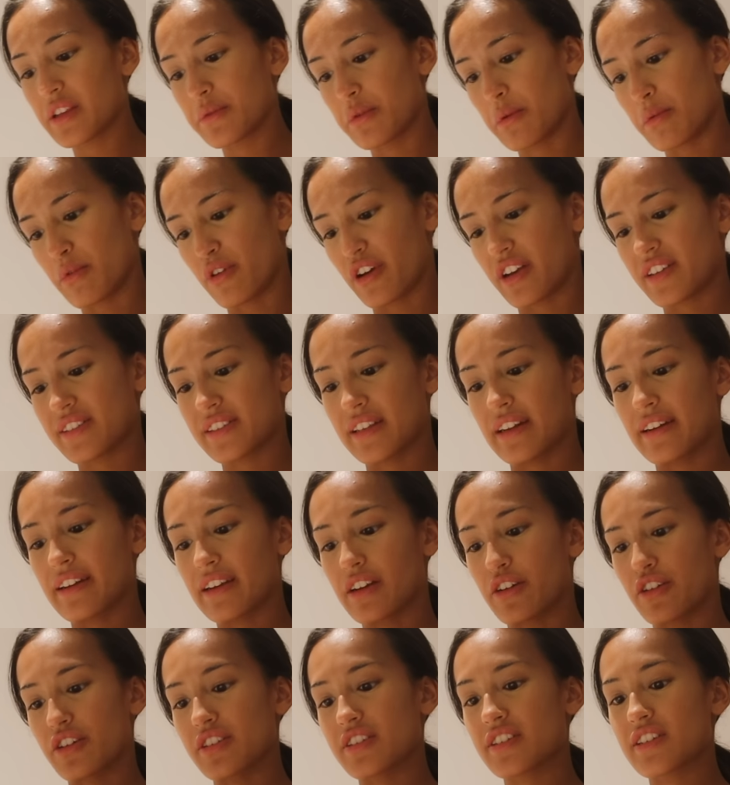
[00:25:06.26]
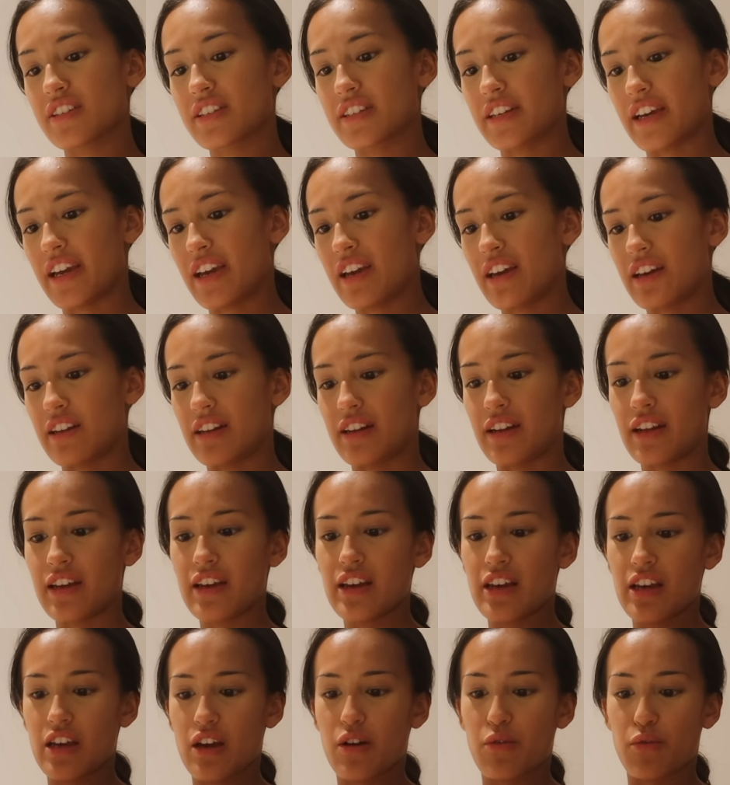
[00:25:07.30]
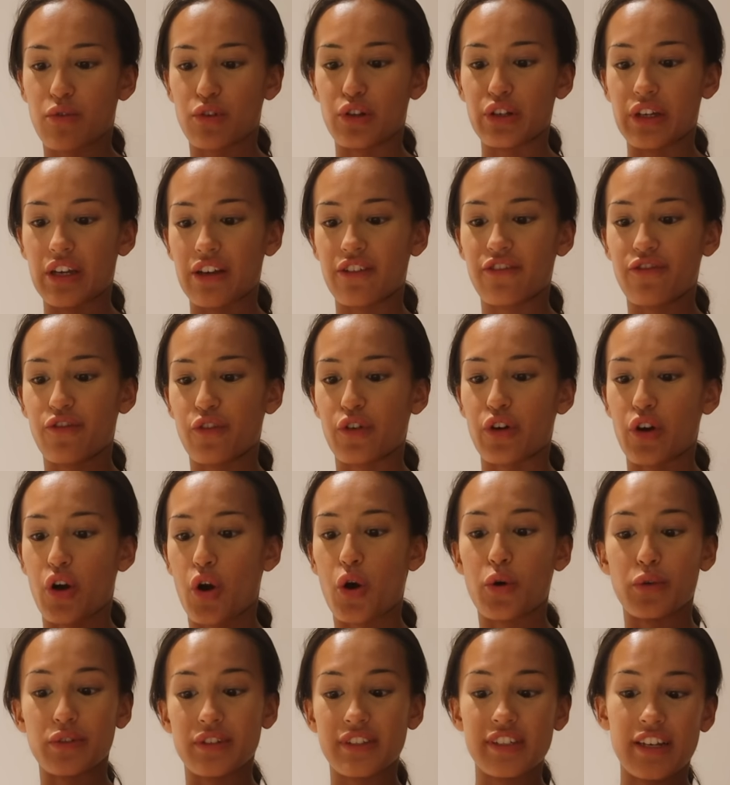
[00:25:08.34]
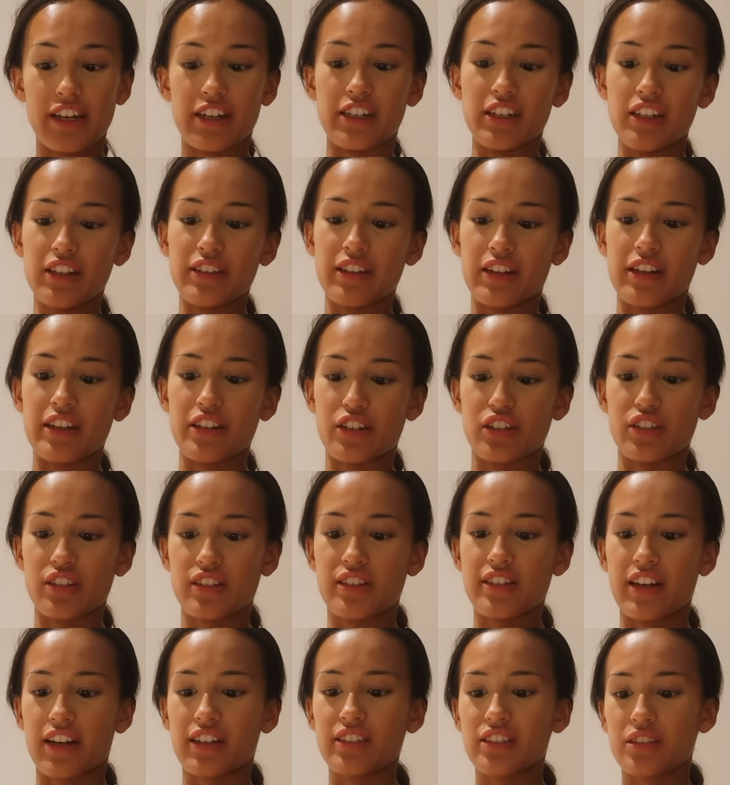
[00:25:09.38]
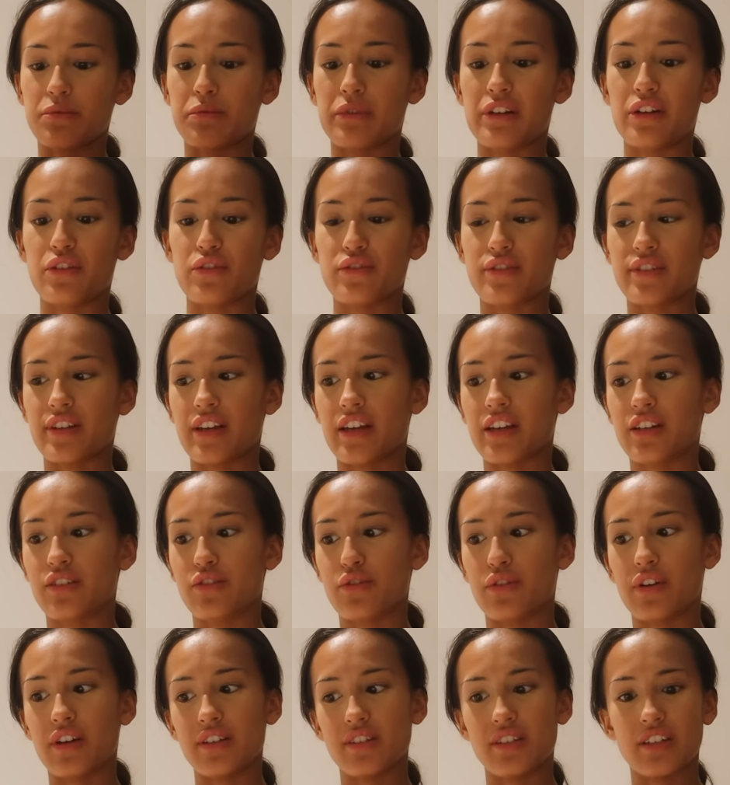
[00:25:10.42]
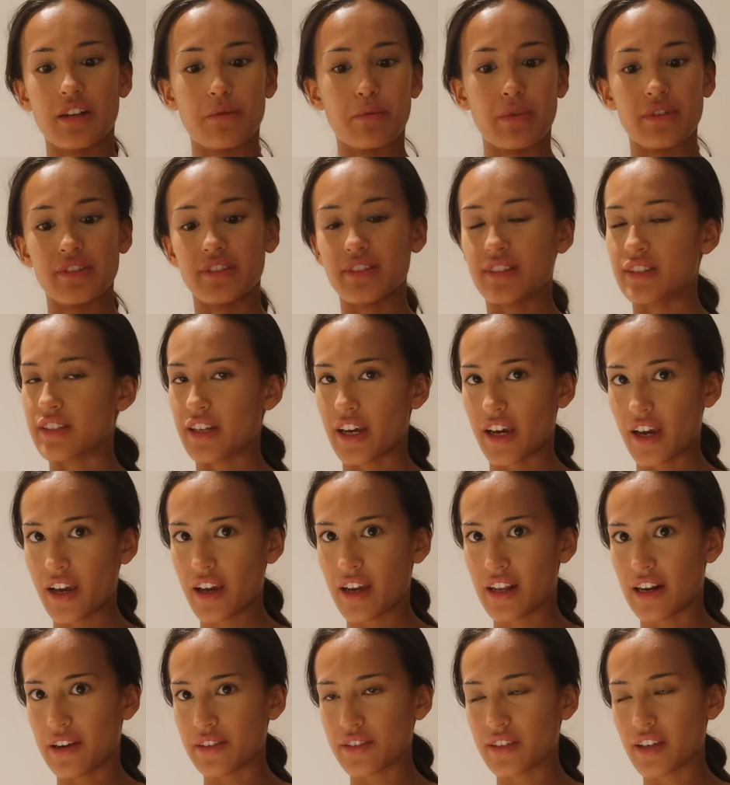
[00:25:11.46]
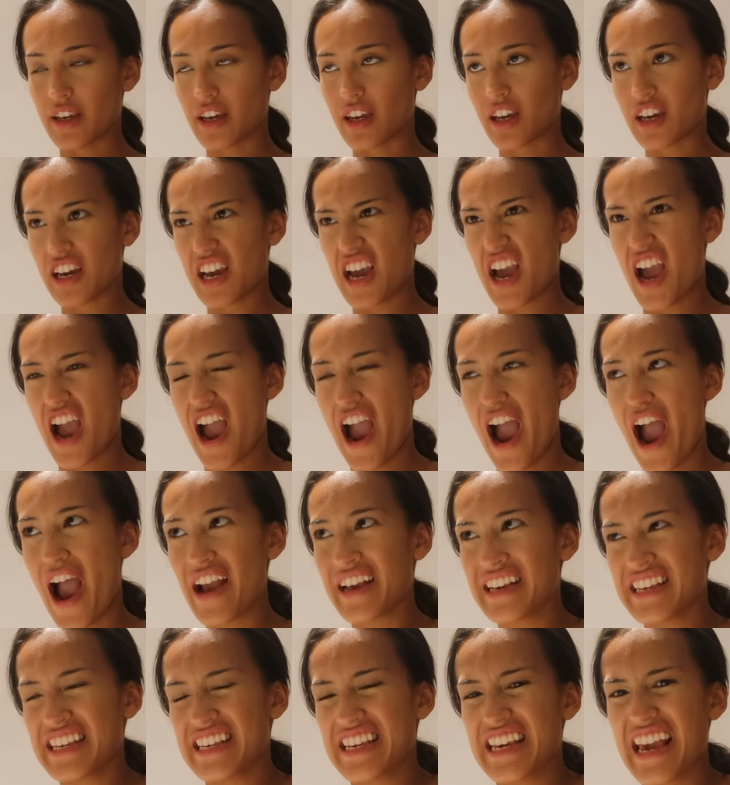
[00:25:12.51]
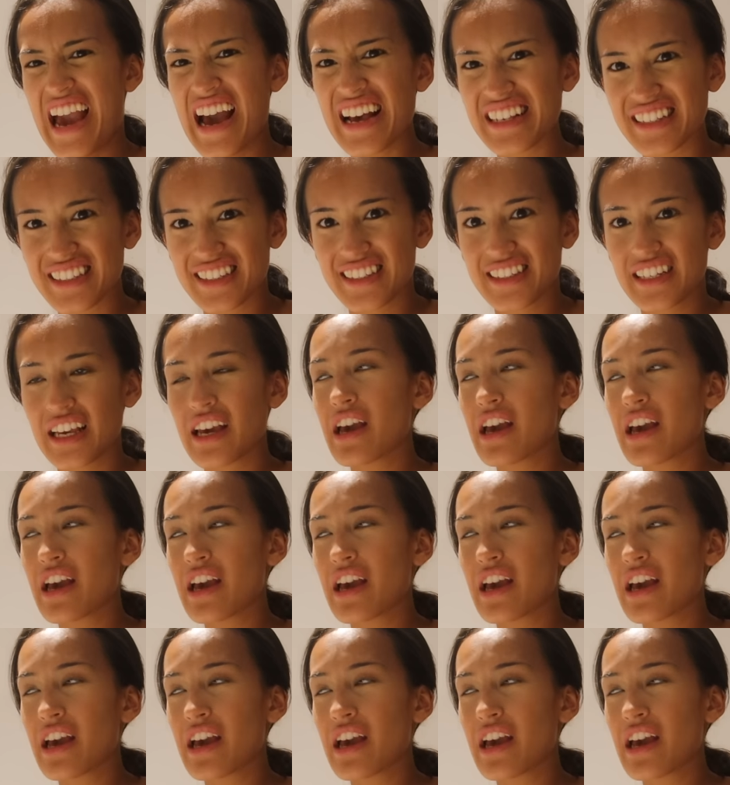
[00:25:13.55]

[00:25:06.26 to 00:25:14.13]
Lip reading: that we were extending our stay and we're looking for a hotel. And then he just texted me. He was like, do you guys need a place to stay? And I was like, yes.